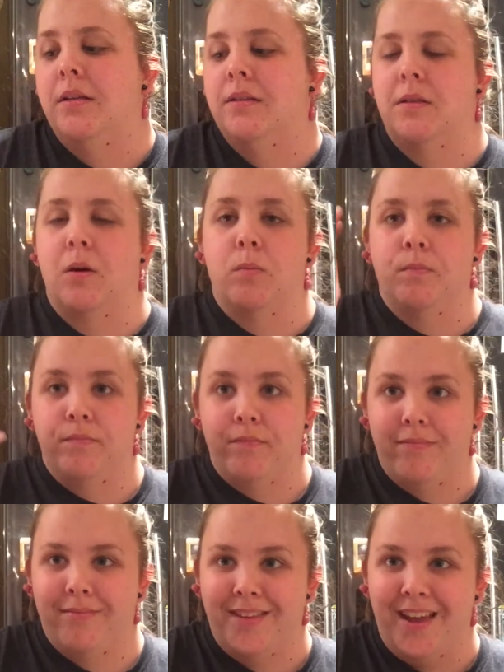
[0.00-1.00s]
So
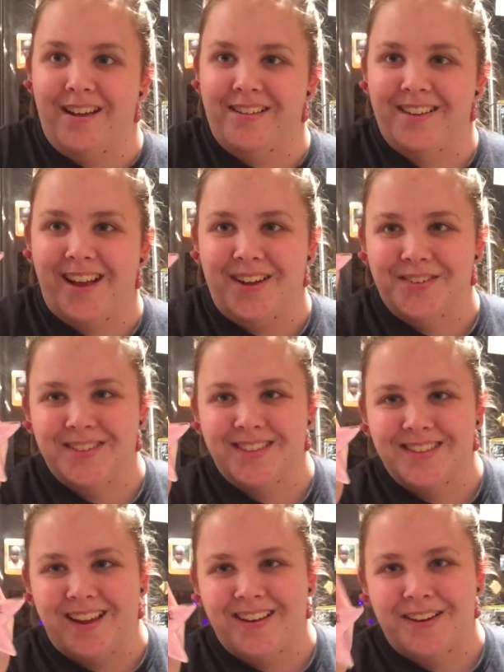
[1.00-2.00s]
yeah, I was
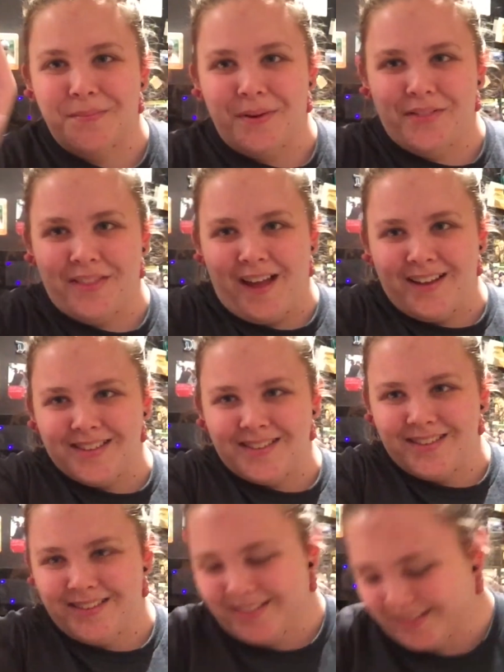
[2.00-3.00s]
excited about that.